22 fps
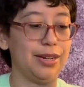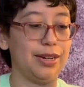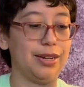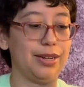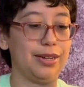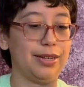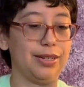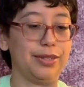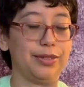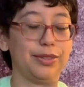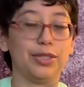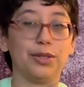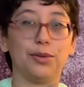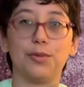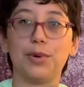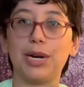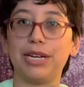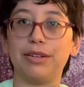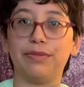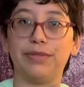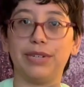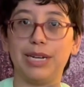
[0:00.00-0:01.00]
the
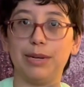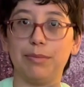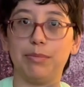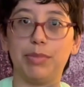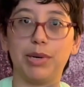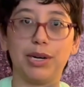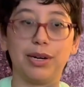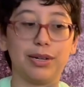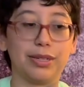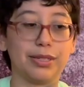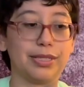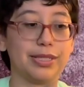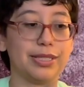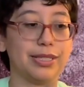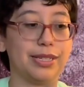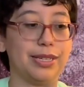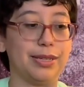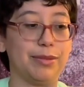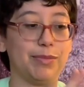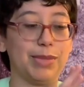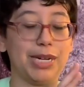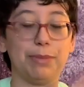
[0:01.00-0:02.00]
Wi-Fi box
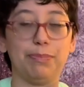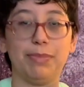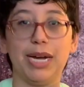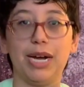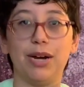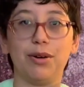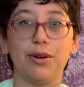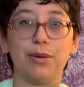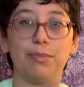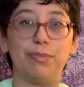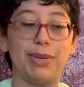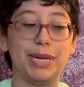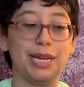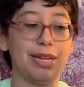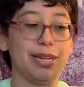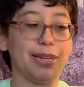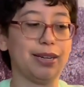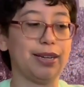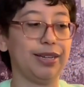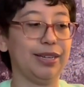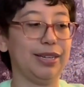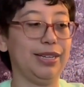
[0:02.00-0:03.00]
and my power
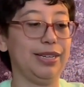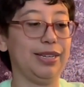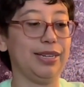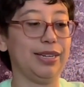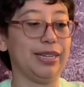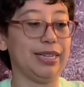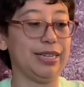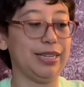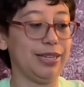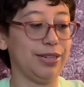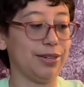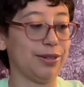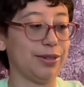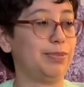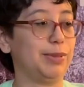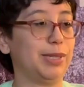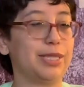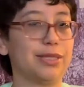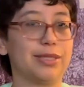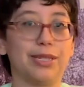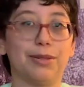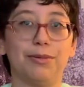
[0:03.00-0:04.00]
bank in here
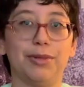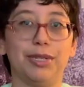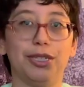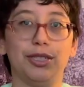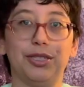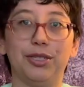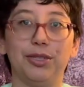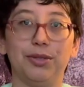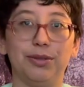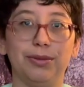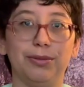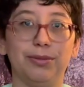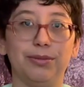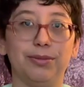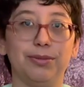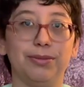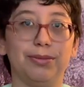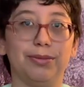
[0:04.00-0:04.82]
because I wanted to